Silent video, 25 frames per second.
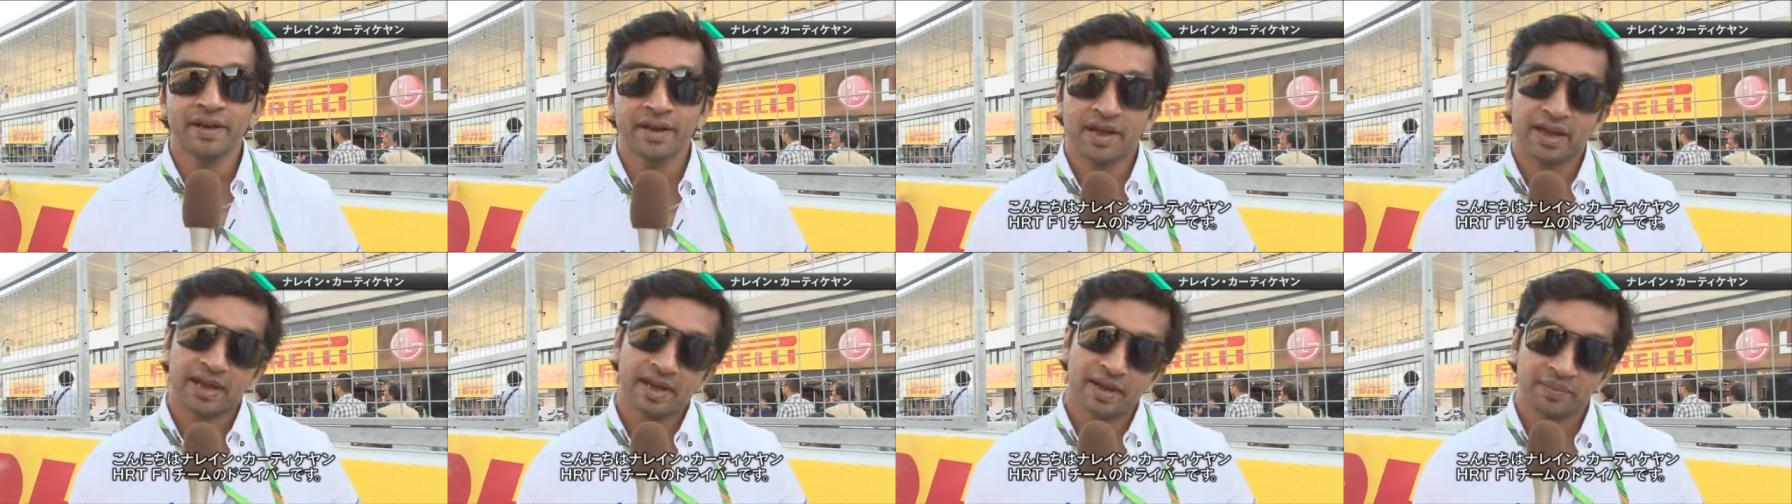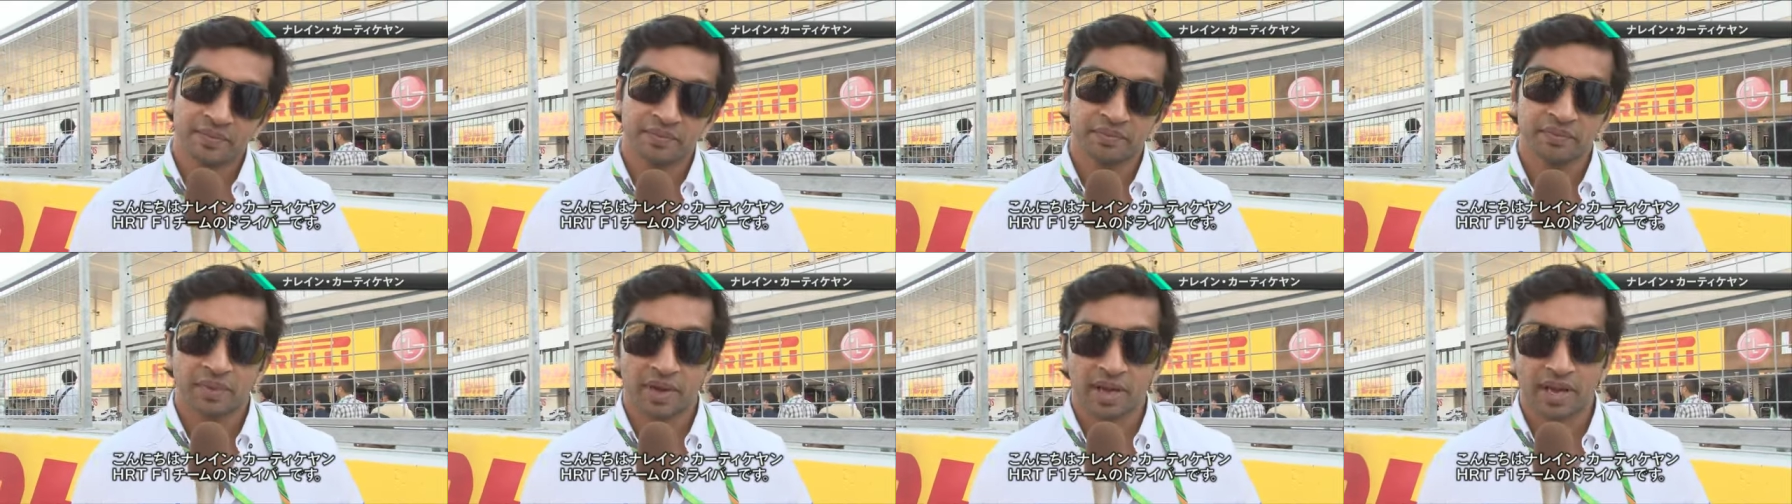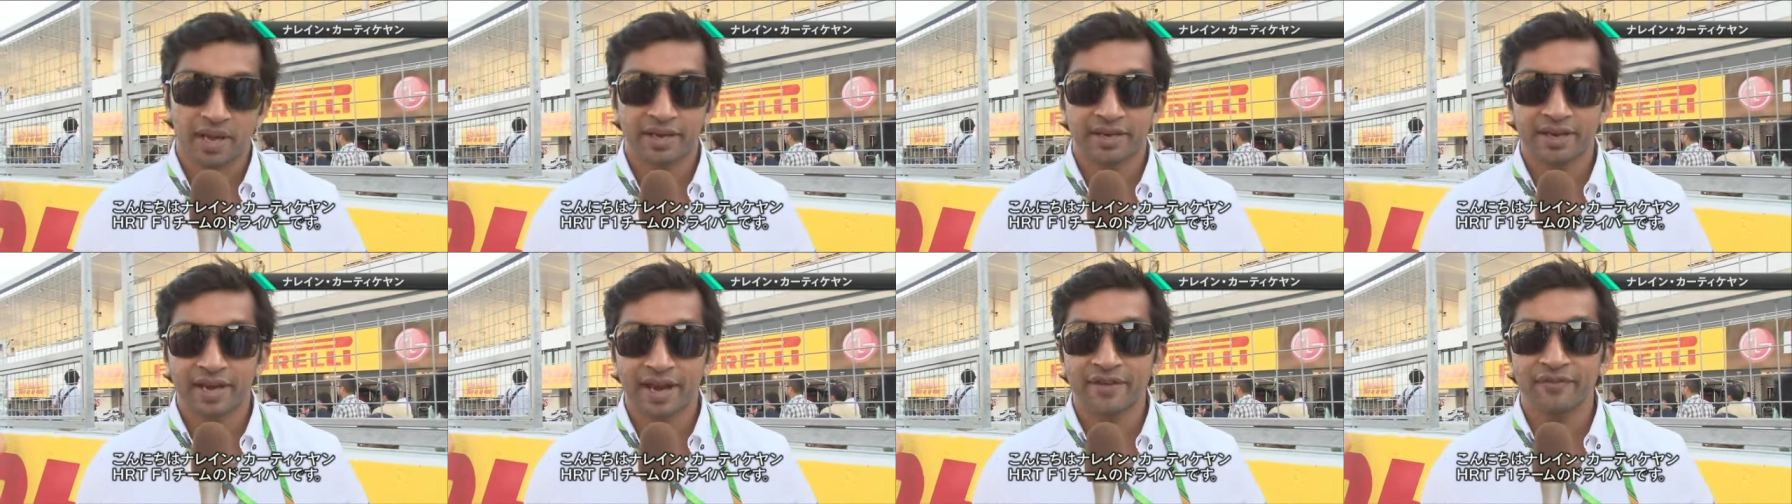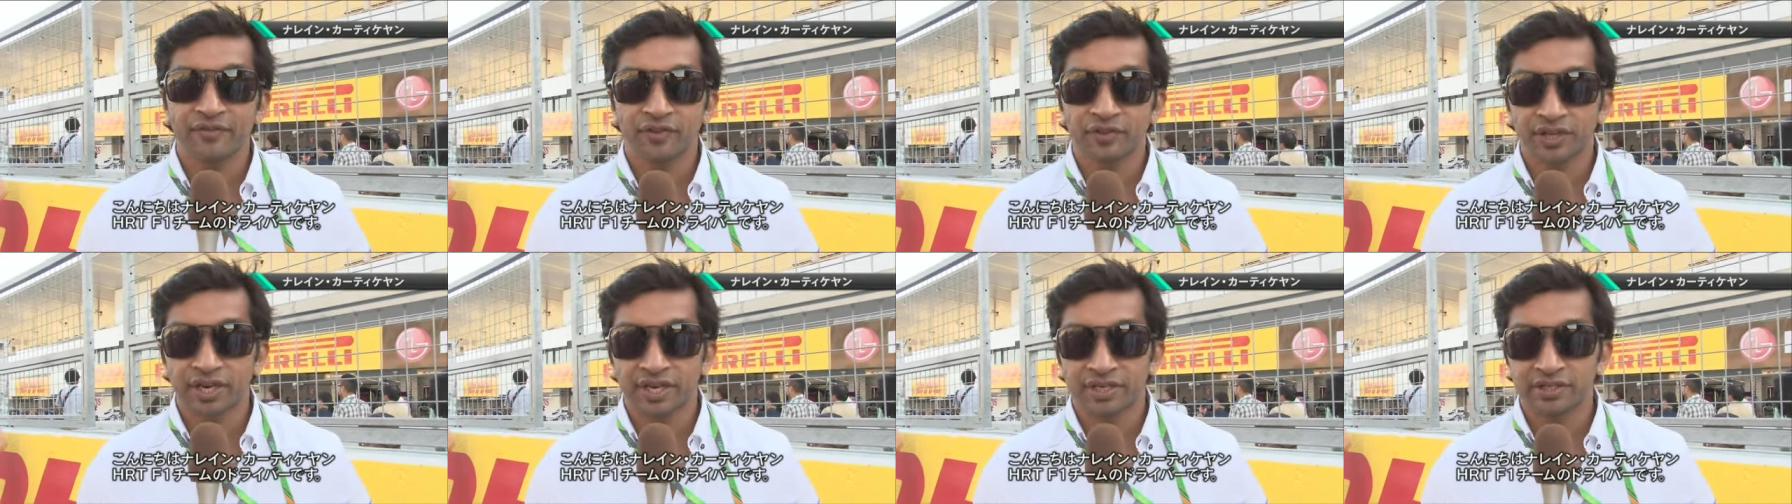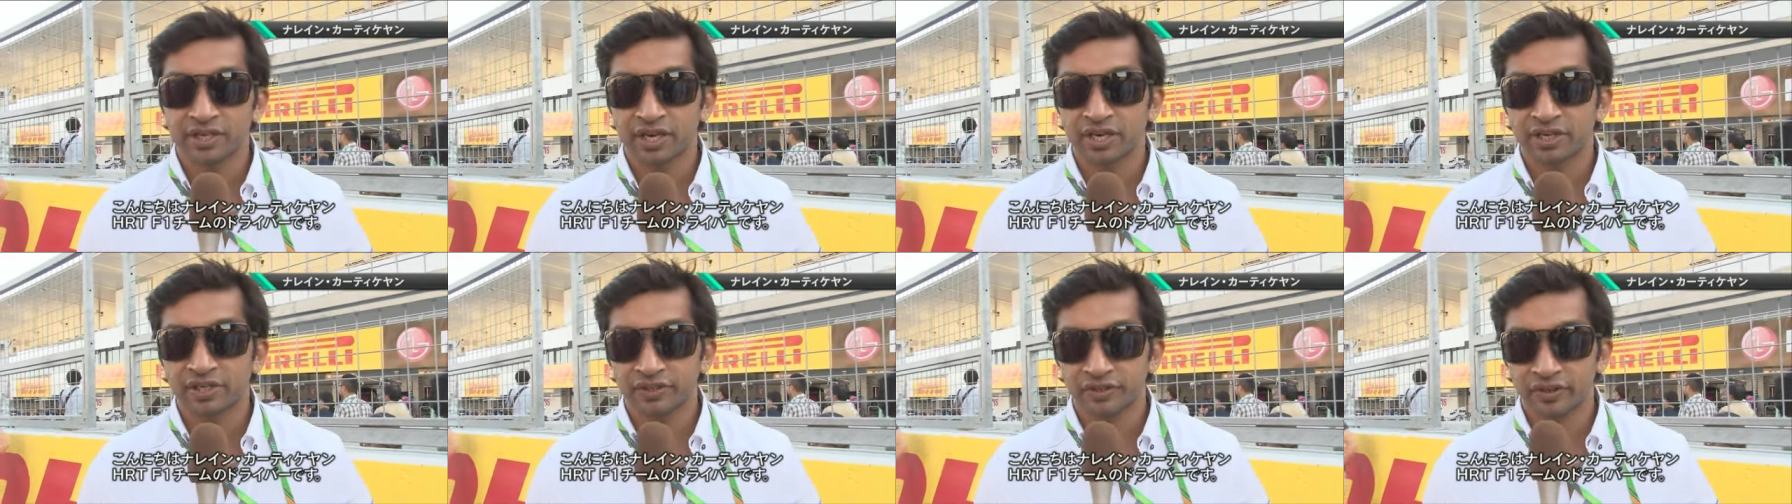Um, I drive for the
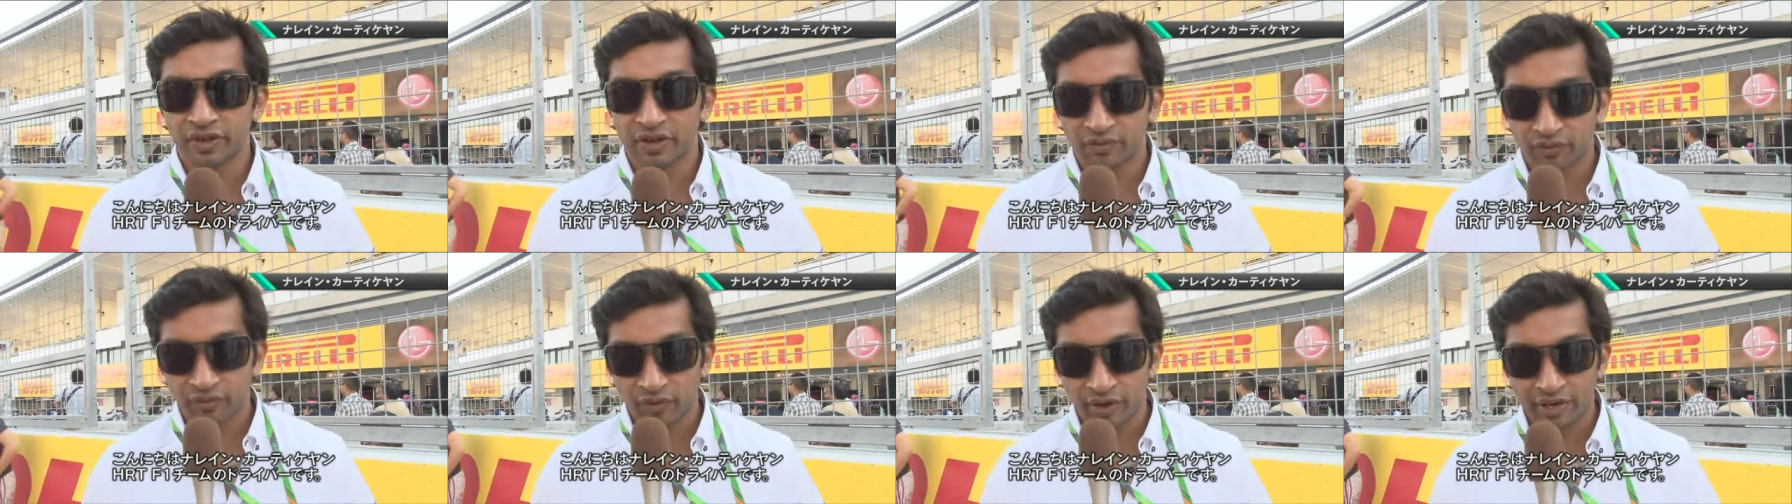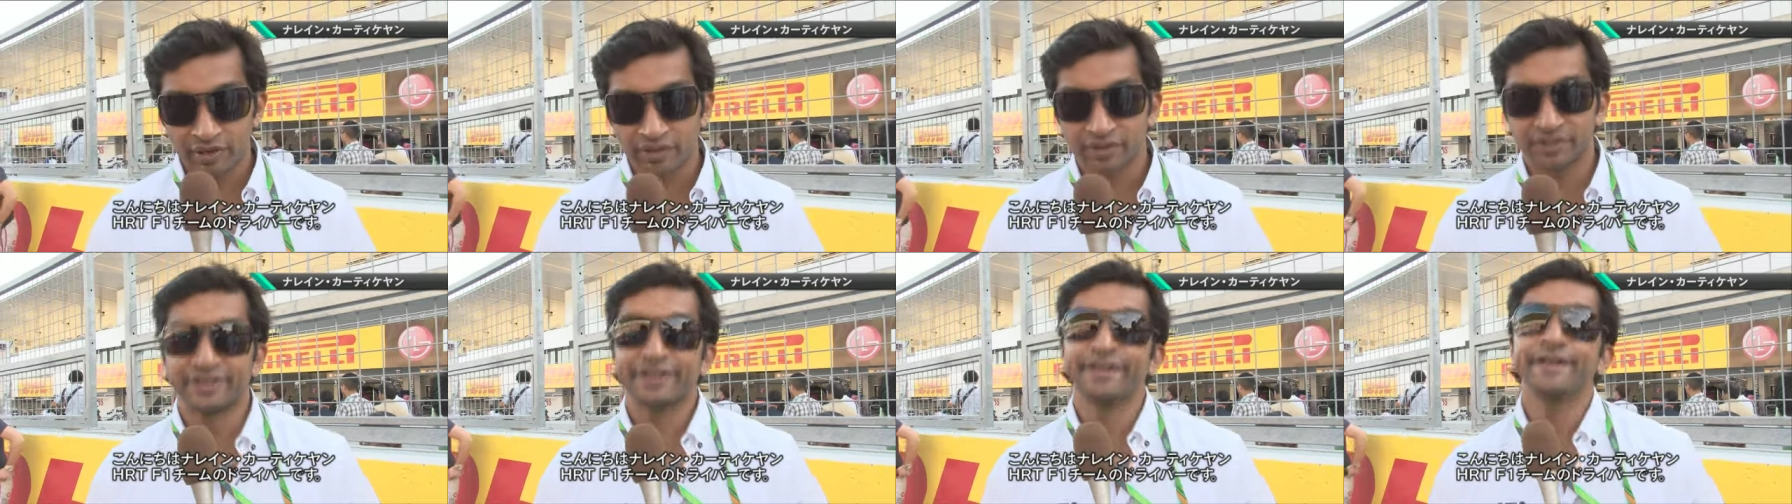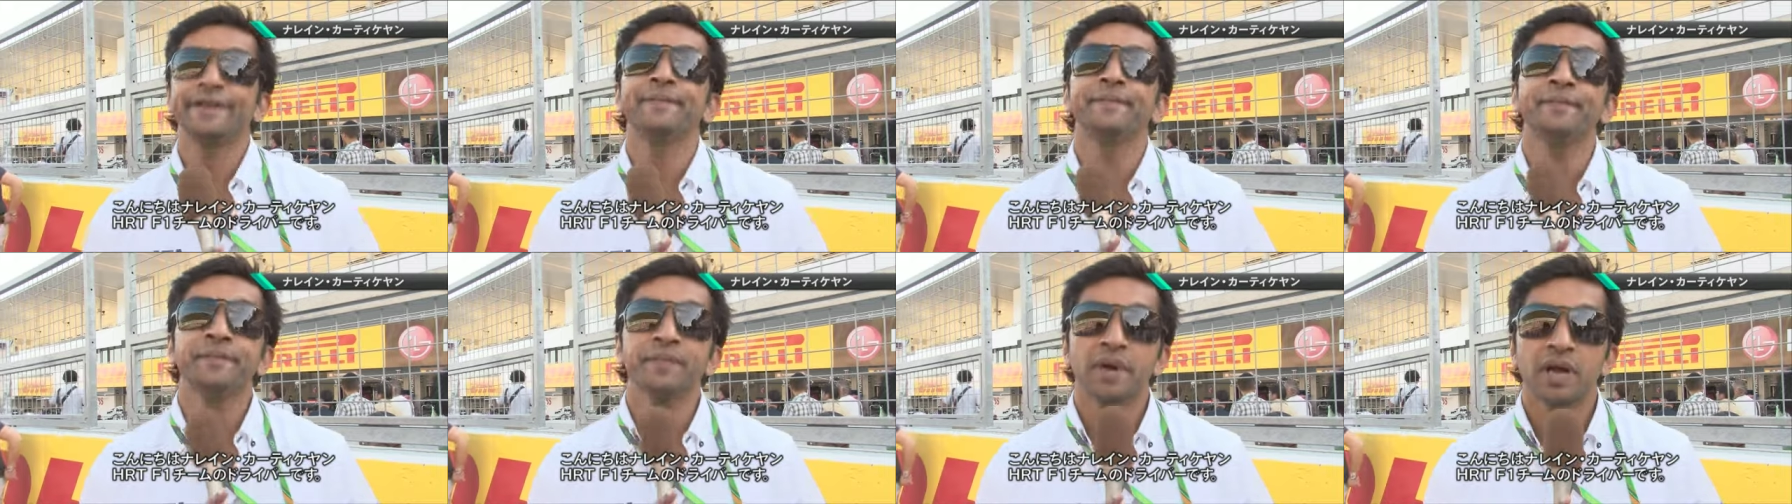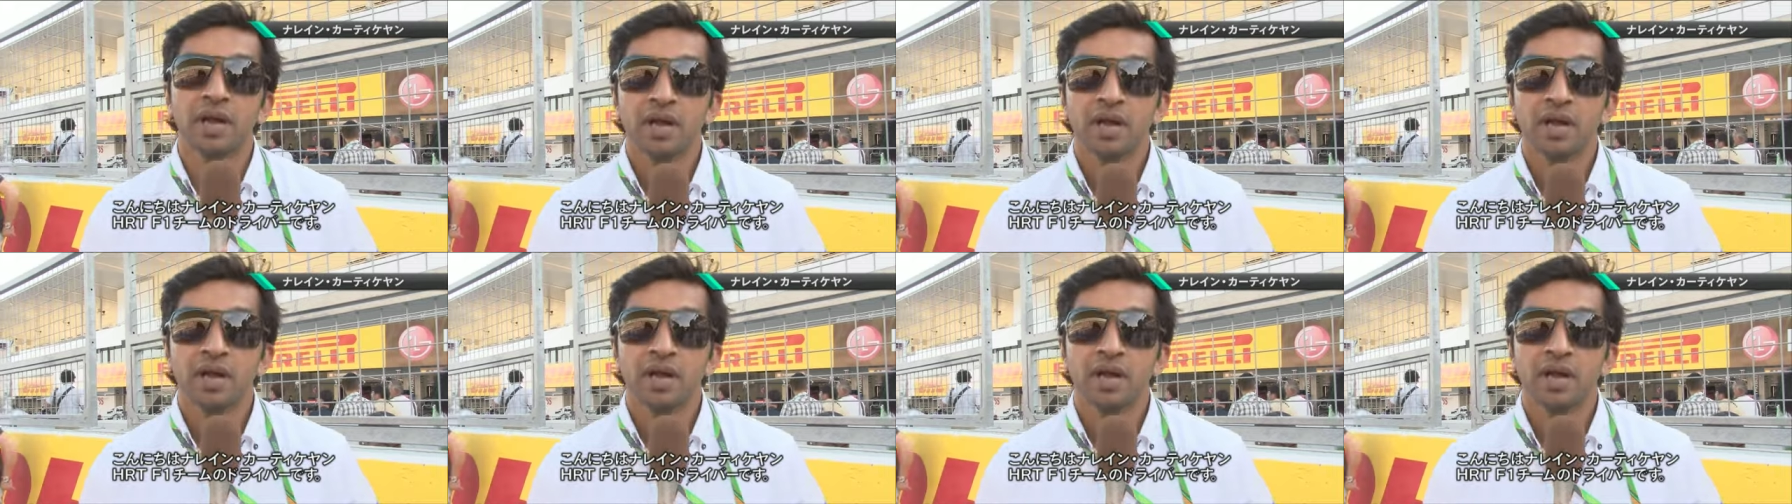HRTU F1 team.